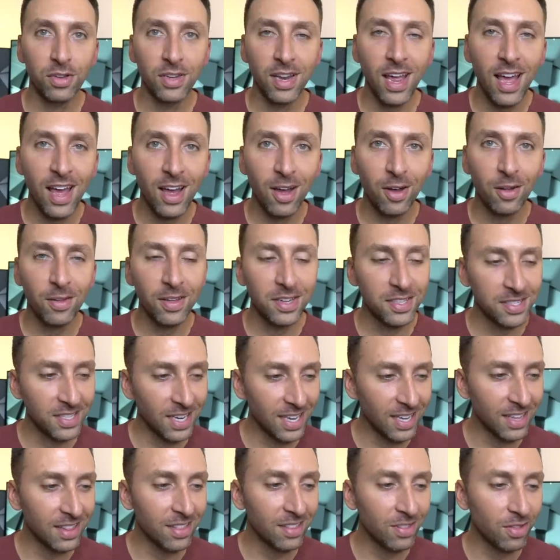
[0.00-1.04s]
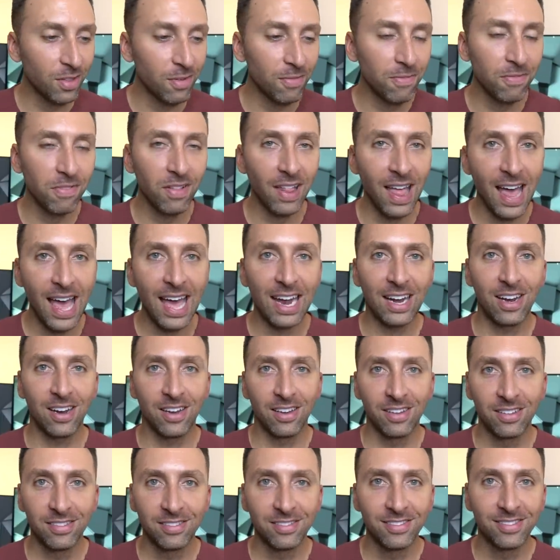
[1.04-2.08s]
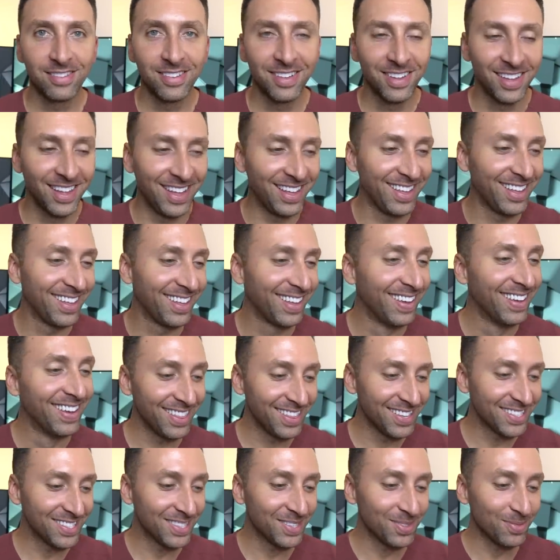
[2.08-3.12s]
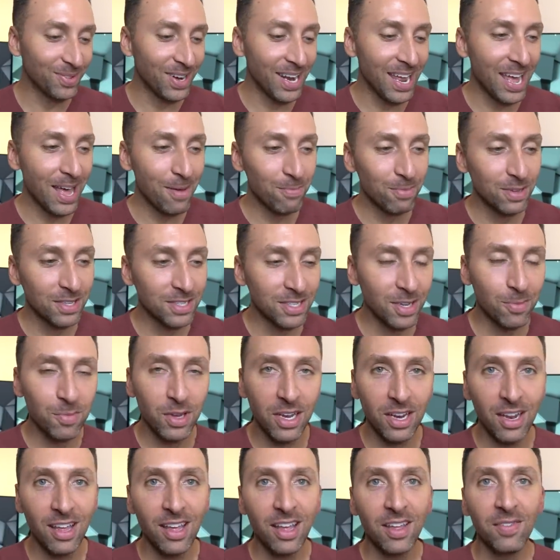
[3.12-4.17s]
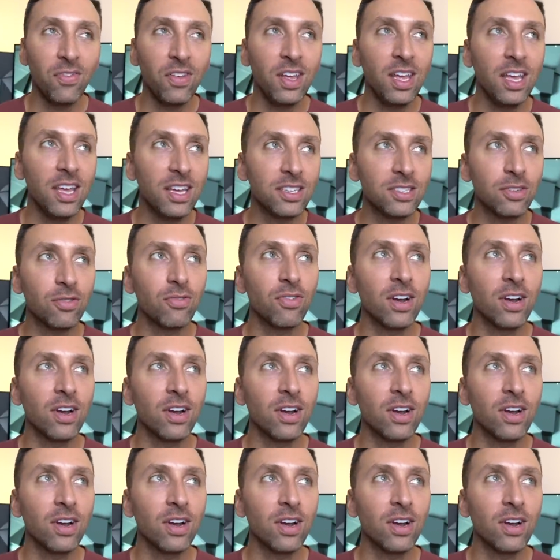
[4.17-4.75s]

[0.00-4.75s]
now he's getting the flack this is what happens. I mean, if he is a